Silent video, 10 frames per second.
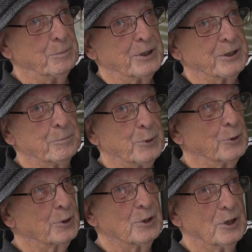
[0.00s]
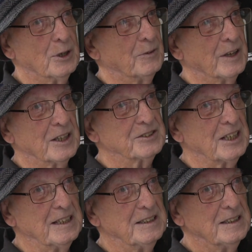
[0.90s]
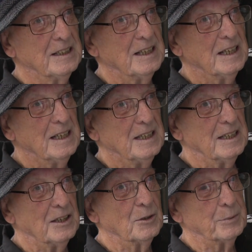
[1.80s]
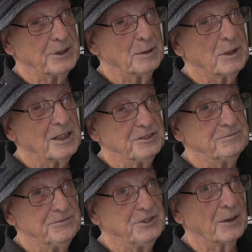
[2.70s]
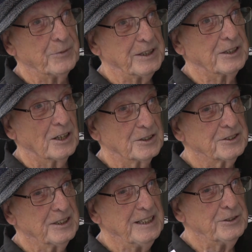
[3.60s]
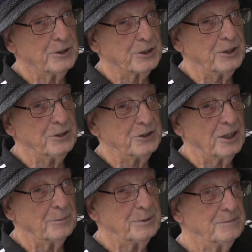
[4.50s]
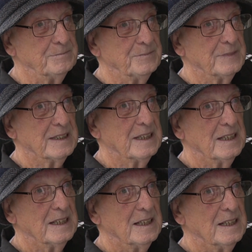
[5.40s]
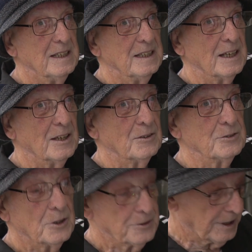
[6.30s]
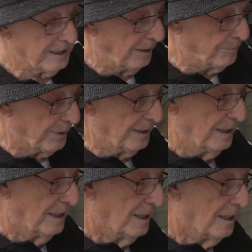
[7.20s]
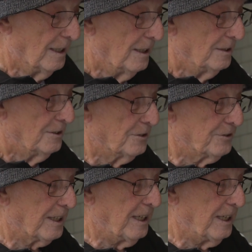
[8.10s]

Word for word: about the protocol of honestly. You know, but their one, Jeffrey Donaldson, he'd do a good job. And I was want to keep it, want to